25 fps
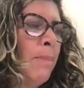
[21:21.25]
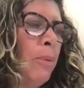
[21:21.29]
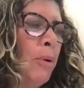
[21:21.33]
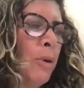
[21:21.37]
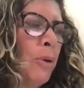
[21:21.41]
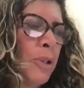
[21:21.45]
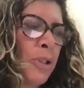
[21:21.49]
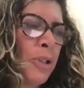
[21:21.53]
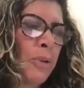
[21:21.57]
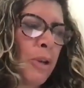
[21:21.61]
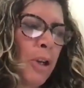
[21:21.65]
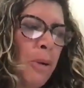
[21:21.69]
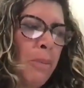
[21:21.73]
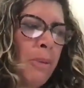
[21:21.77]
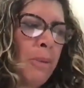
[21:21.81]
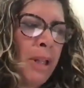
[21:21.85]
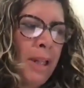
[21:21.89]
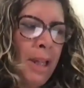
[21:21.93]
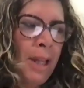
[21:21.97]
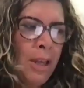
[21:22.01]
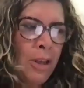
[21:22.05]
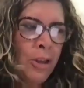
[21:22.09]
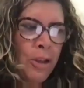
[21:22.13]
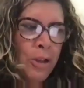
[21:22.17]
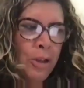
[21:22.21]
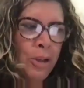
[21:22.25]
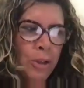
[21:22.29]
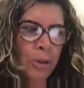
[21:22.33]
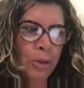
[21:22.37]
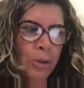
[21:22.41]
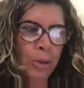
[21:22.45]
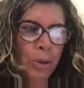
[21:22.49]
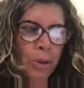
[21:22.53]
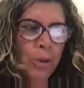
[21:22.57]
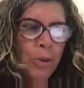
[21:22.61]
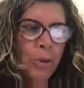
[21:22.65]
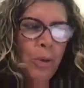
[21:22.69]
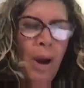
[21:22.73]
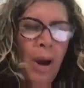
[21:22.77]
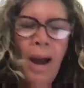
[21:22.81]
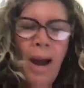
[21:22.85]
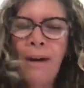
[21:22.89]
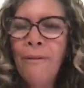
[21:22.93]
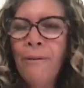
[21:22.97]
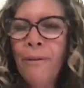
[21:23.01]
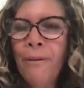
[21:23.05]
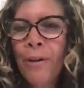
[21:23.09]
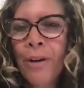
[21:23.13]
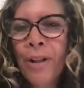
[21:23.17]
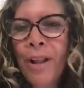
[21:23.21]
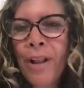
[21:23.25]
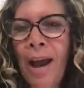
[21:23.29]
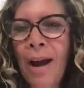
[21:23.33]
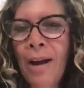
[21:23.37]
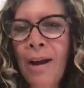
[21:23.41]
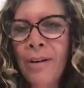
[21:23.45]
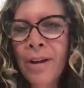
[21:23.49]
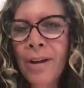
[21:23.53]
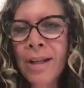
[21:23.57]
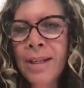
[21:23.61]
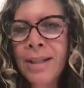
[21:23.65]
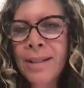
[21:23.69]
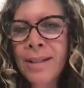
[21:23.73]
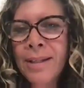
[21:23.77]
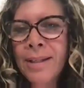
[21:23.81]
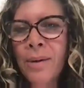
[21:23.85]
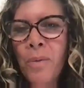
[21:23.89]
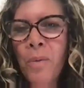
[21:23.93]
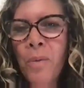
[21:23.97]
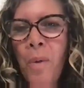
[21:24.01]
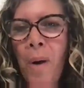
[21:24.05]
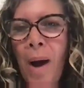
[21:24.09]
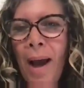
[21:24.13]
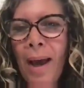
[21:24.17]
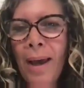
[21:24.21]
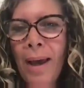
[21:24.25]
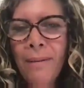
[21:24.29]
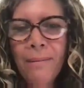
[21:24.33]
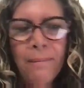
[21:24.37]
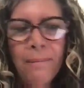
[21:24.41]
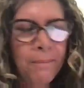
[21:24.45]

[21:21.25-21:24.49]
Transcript: books recommendations do you have for the audience and why?